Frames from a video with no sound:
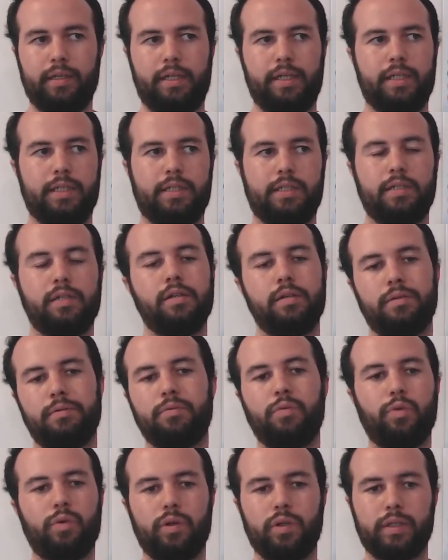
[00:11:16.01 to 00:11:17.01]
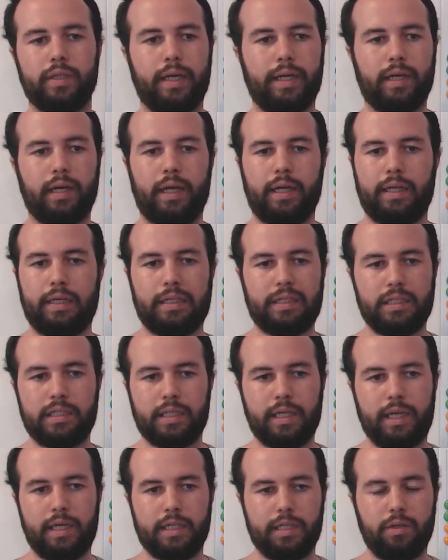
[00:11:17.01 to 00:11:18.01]
This will take, like in this
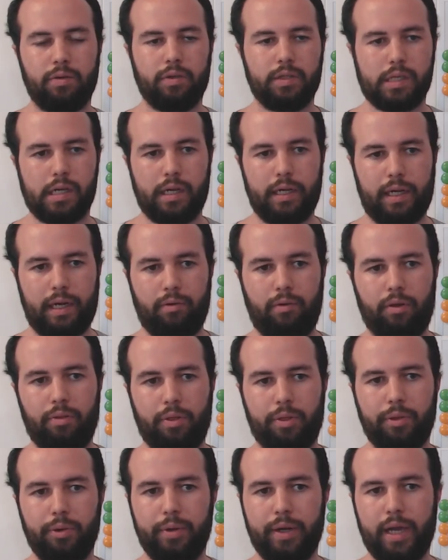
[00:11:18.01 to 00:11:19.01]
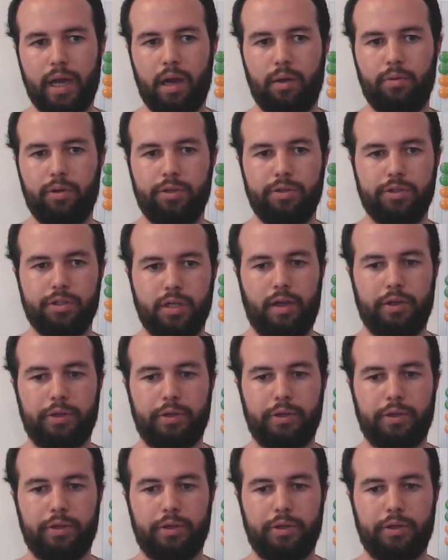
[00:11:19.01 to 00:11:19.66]
case, it was like around 3 hours.